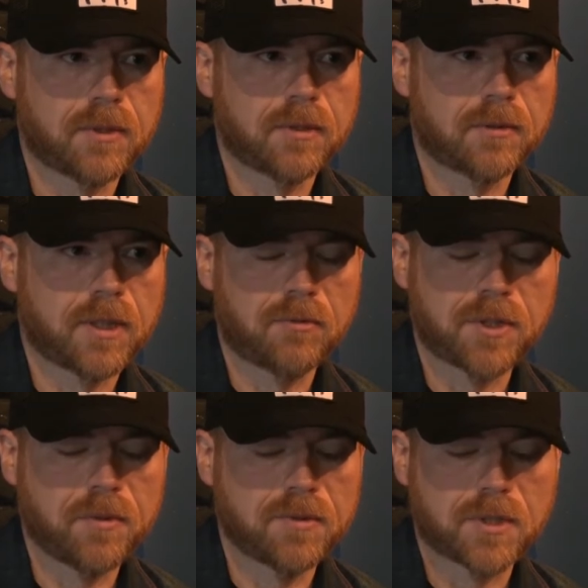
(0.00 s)
to go
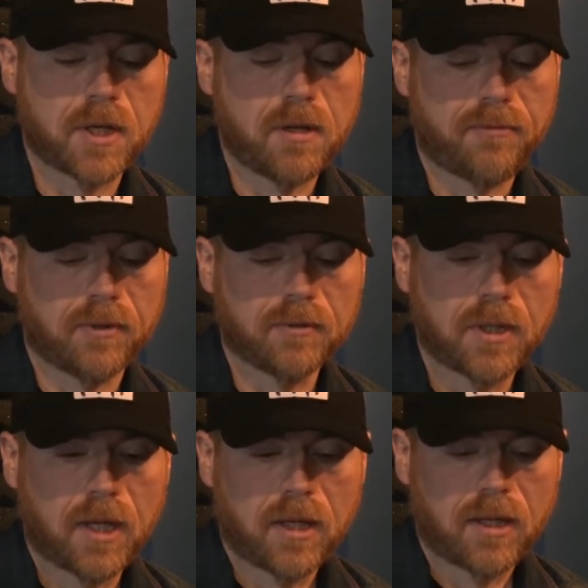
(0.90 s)
to and stuff, and
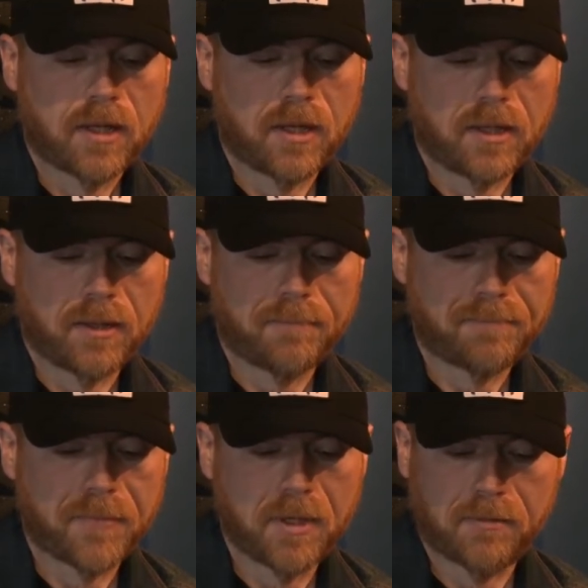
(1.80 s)

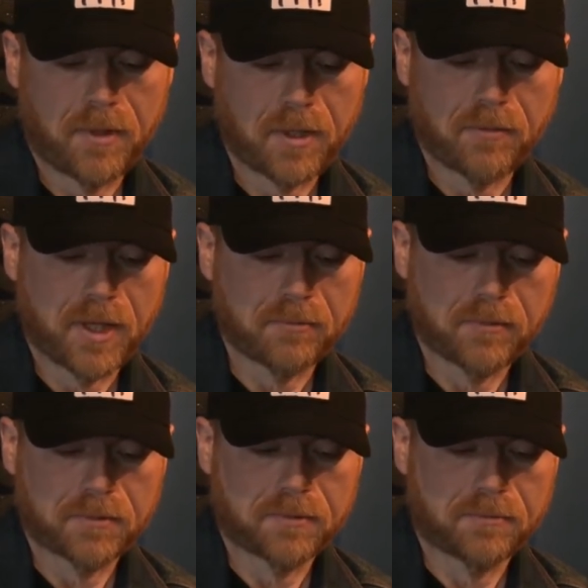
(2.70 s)
um, that you know that
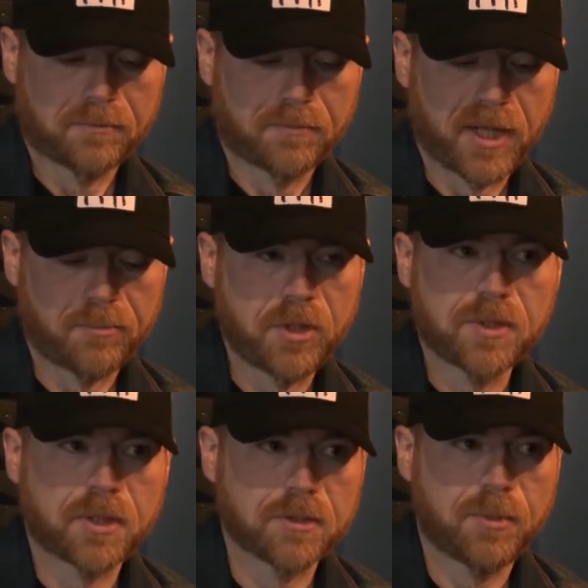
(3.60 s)
was playing
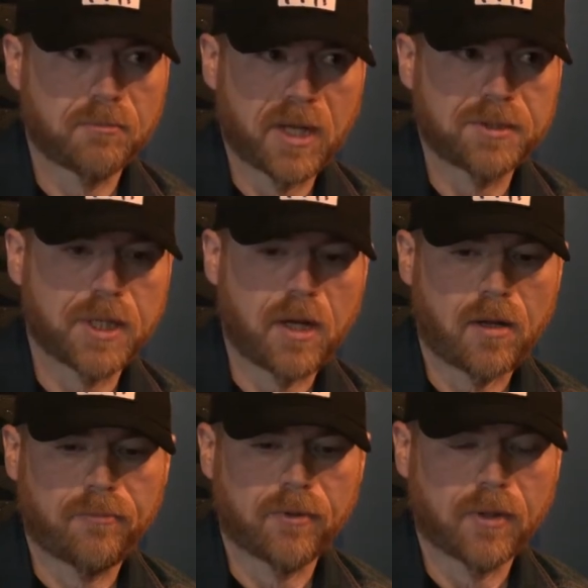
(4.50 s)
music has been my
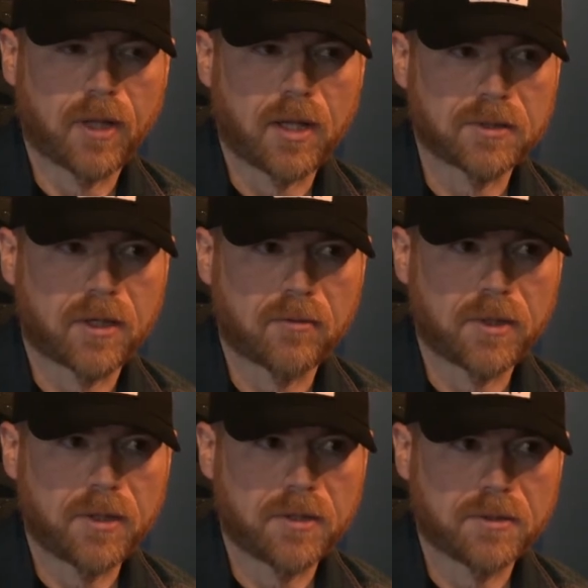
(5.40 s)
job for the last several
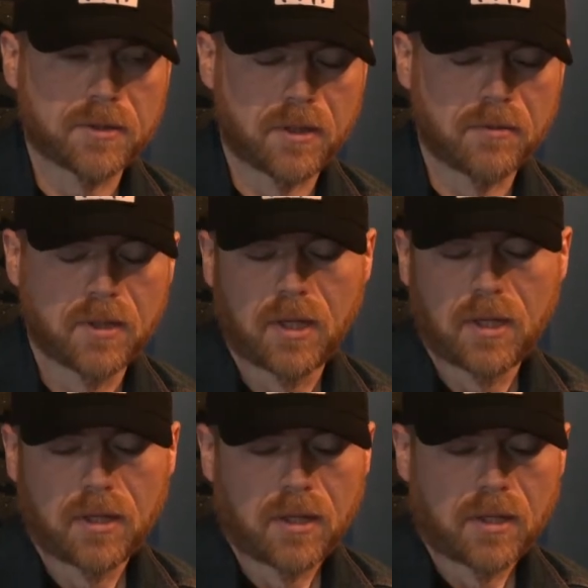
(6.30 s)
years. So,
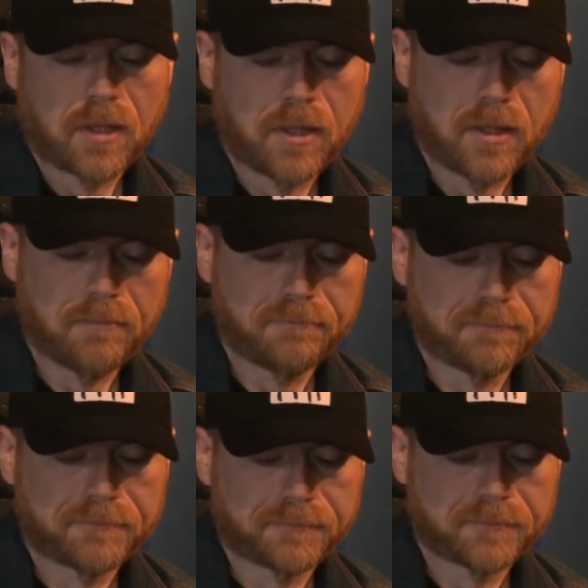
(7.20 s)
mm-hmm. um,
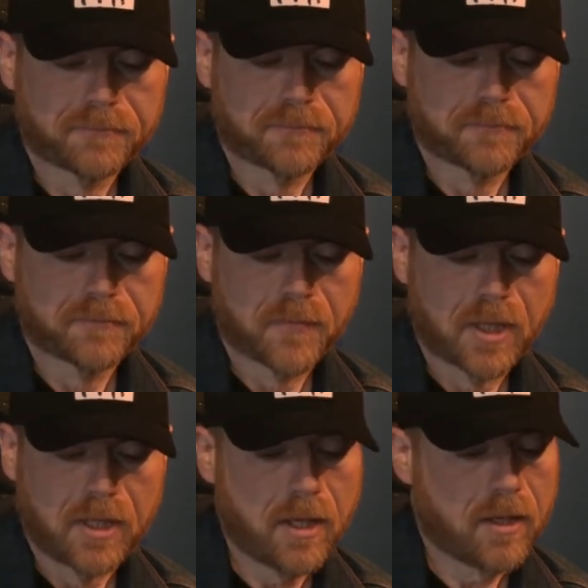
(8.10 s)

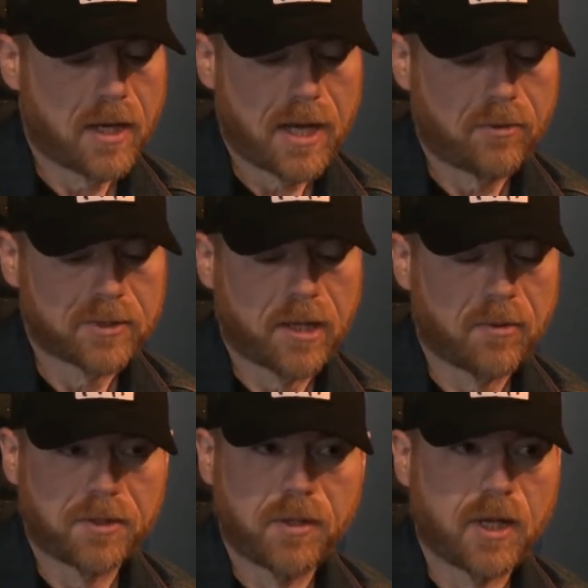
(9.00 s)
yeah, I was
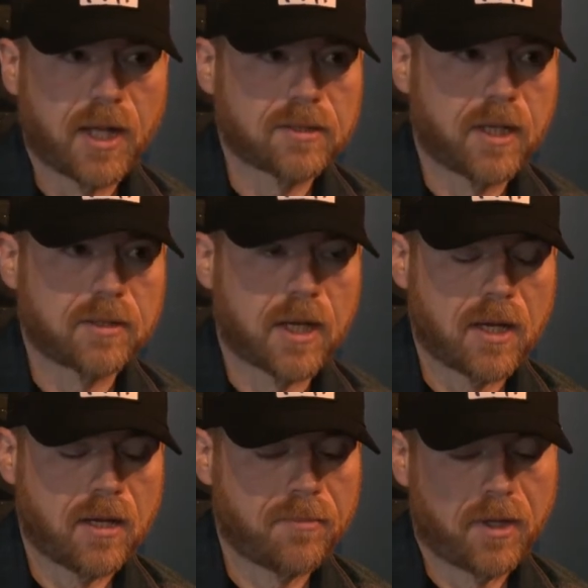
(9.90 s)
able to utilize that
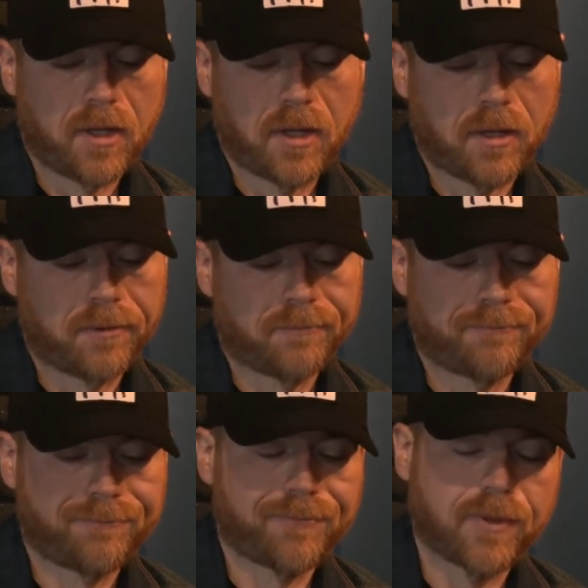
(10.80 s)
time,
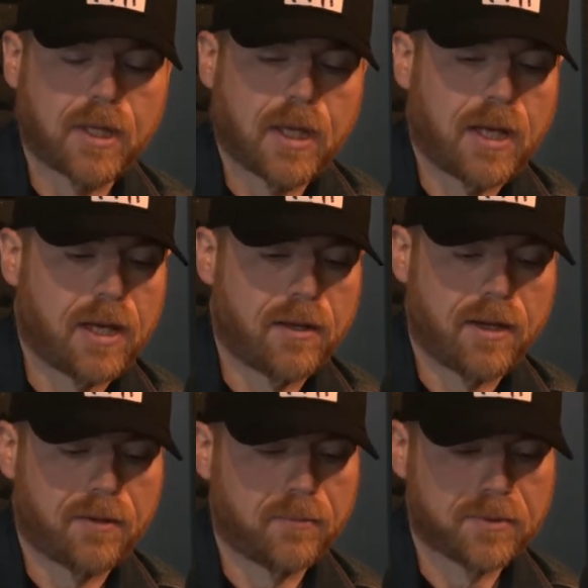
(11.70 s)
and
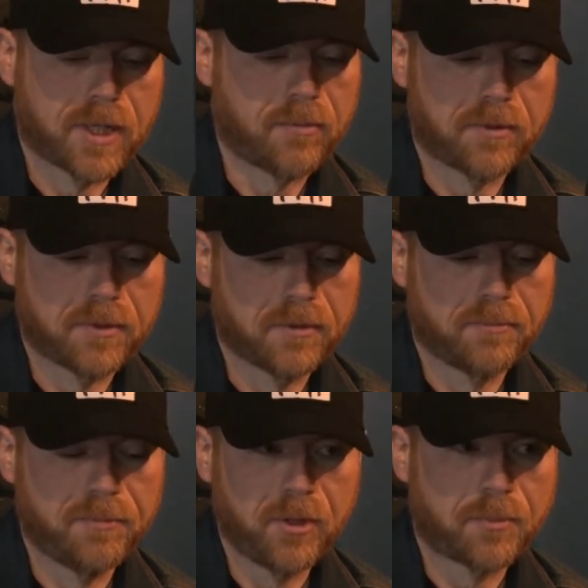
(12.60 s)
I was able to
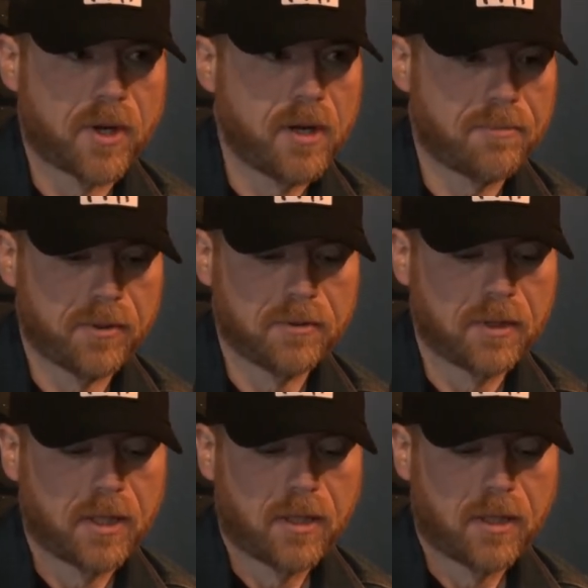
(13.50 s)
meal prep and